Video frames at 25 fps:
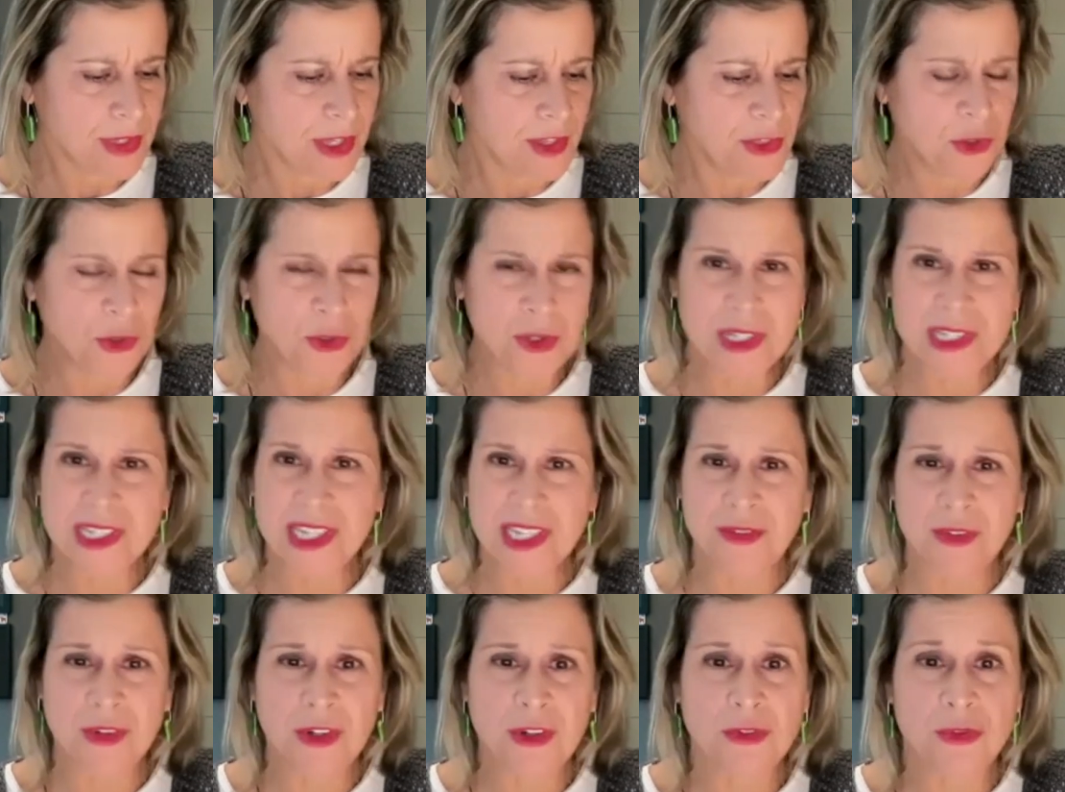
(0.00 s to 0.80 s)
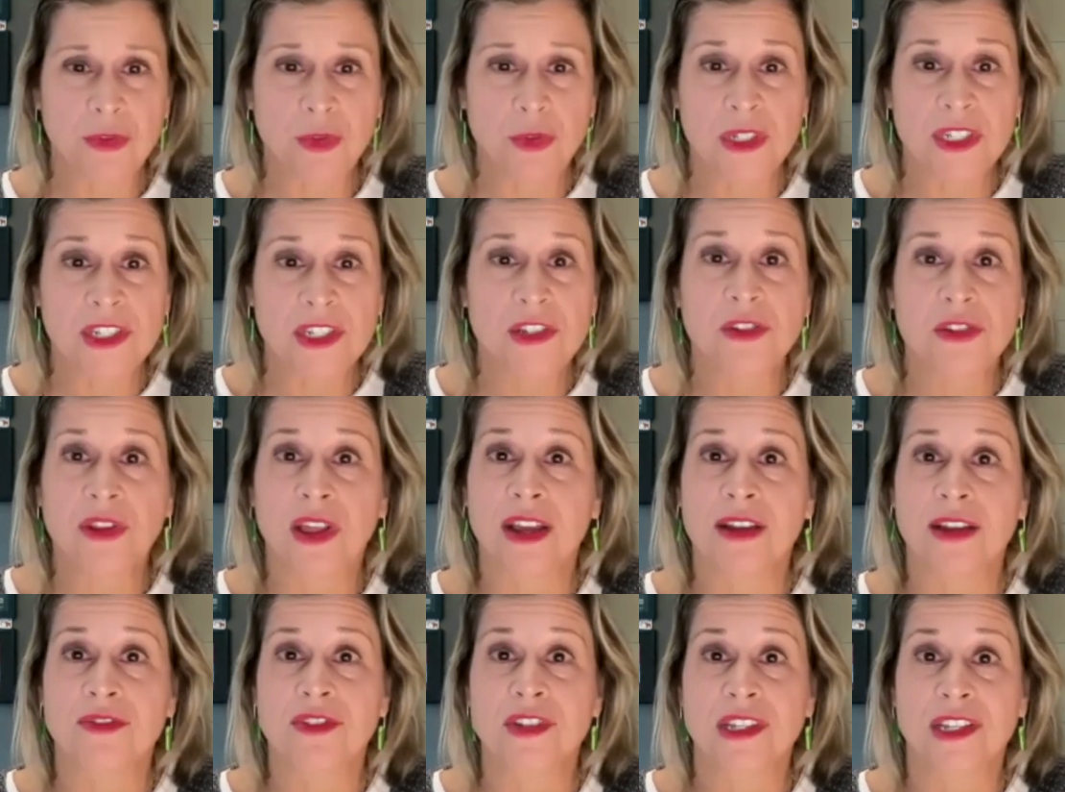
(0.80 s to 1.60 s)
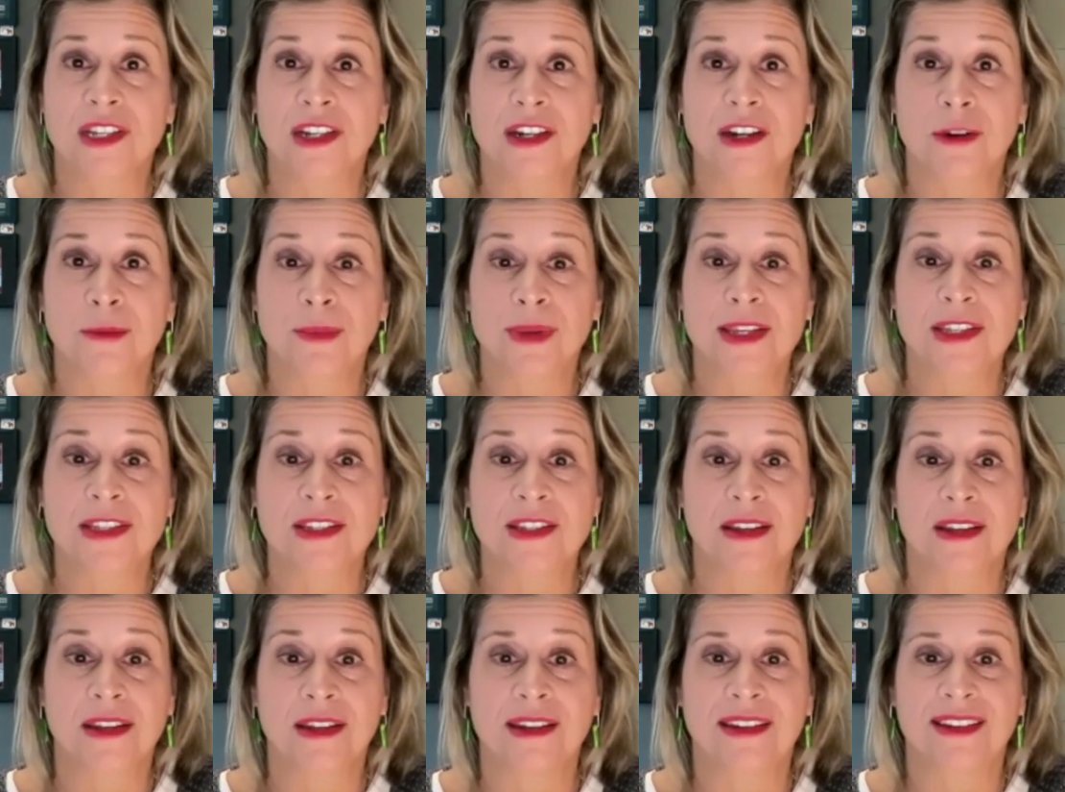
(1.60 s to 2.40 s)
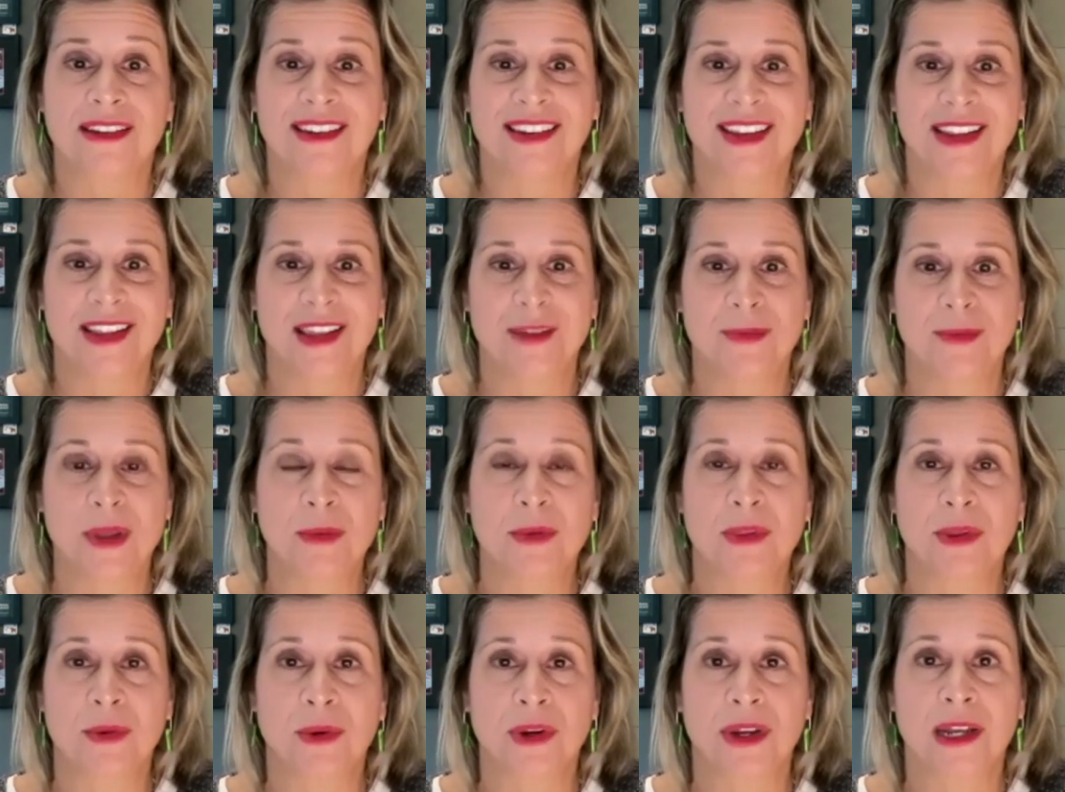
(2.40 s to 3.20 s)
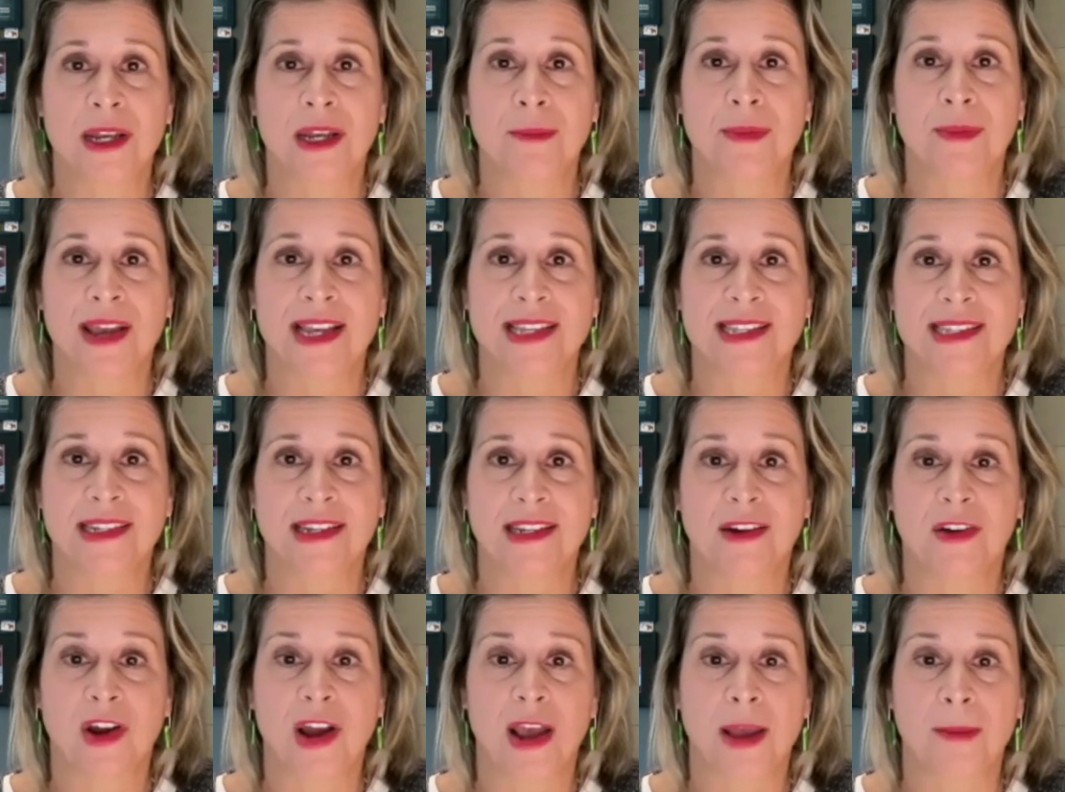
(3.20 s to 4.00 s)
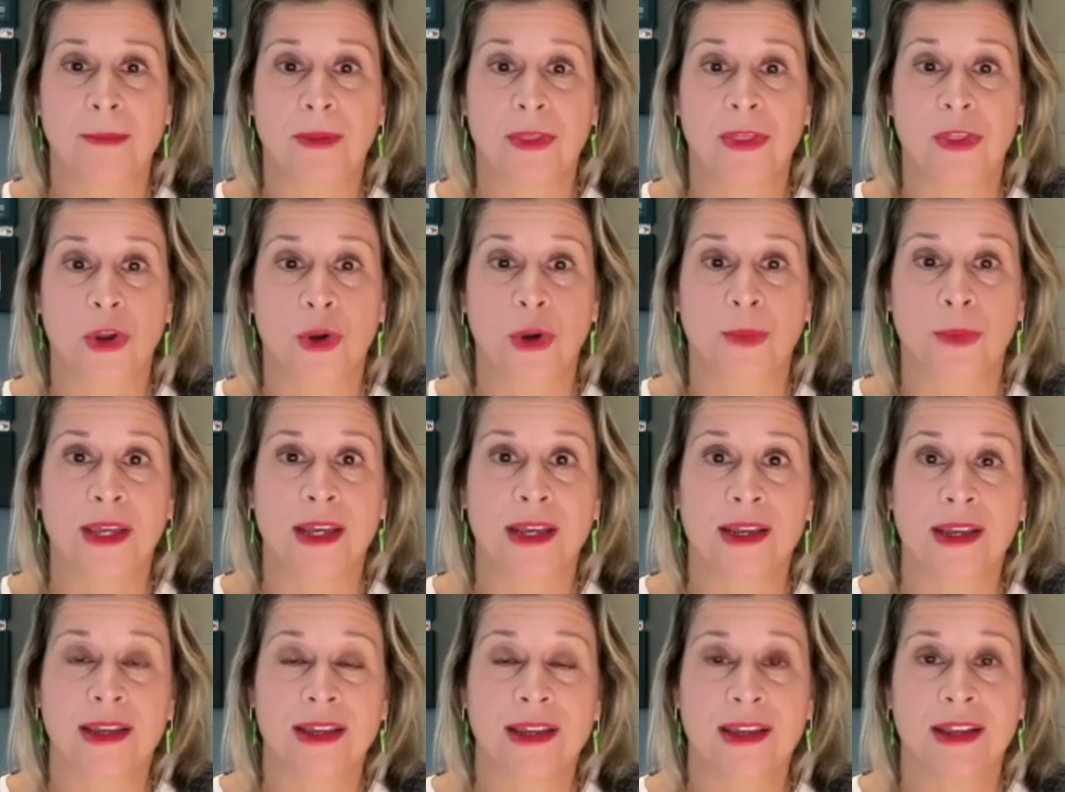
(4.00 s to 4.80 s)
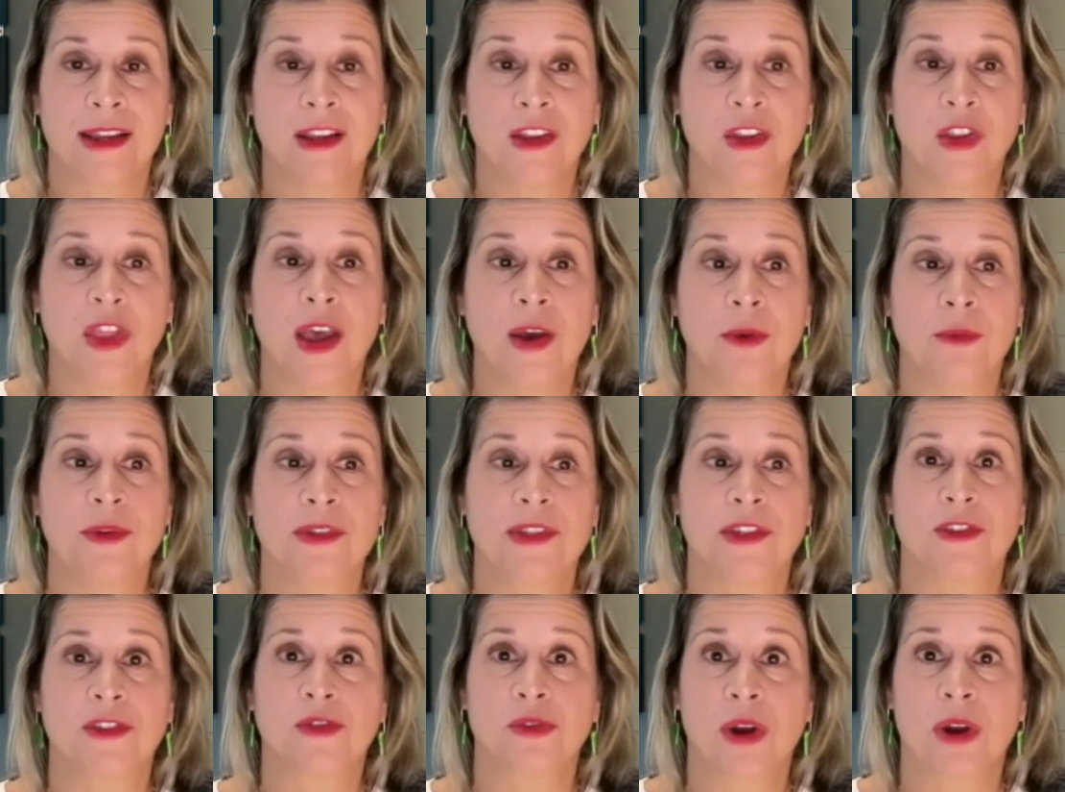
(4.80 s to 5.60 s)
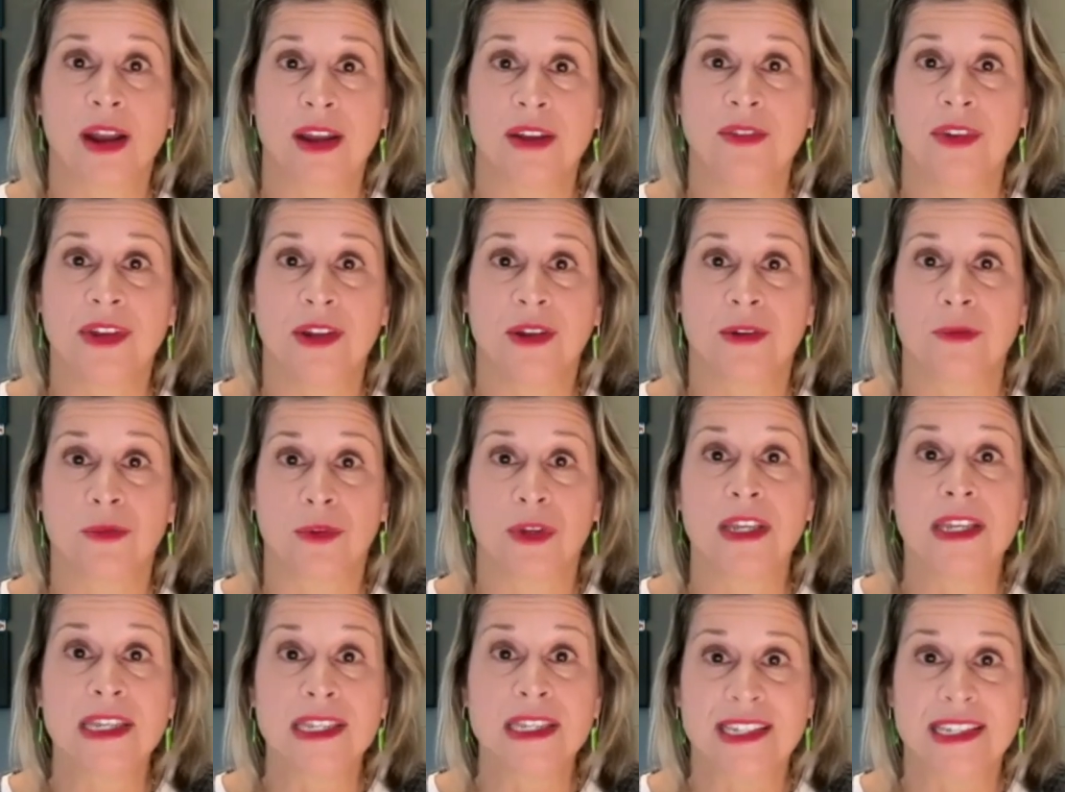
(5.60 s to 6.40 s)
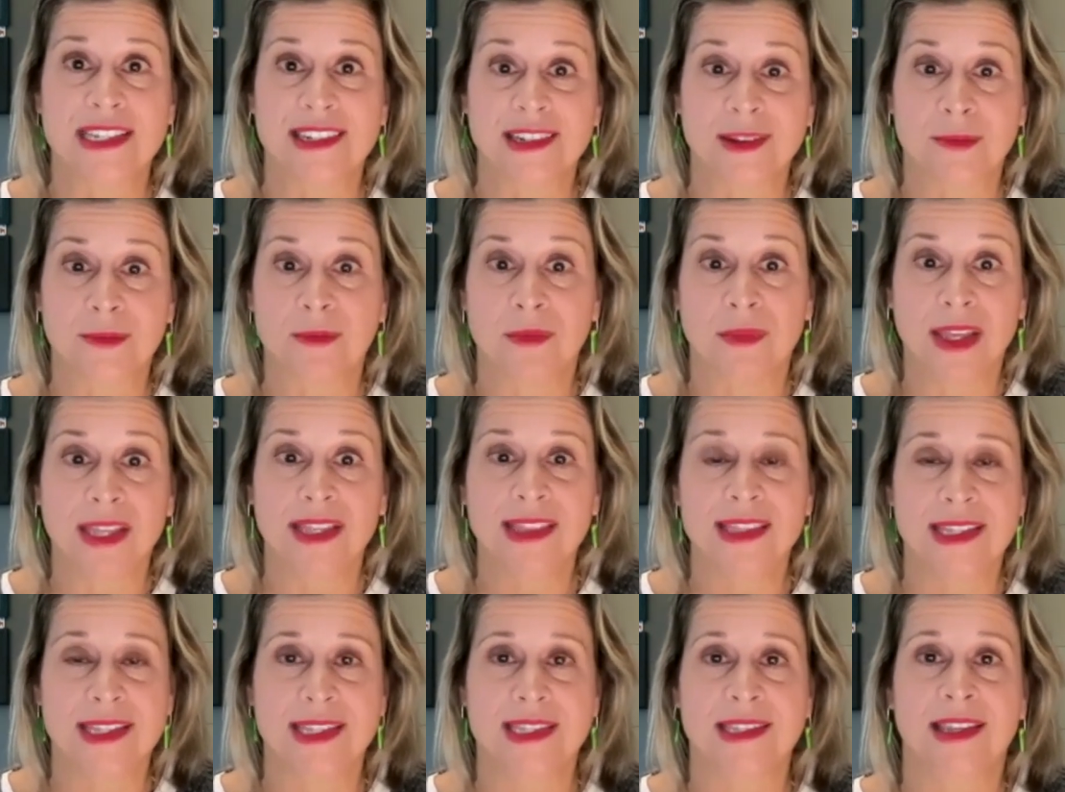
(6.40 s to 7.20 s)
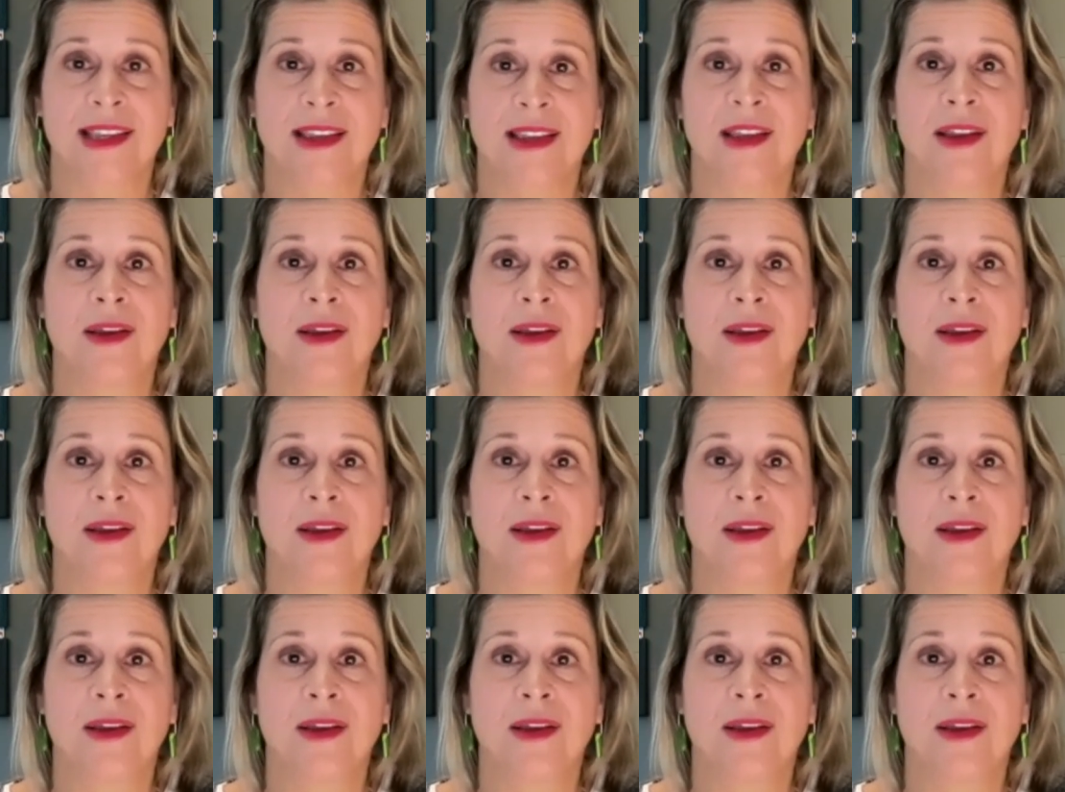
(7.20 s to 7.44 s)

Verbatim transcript: 37 to 42 lives a year based on people that were incapacitated or hypothermic and that was a driving reason to make this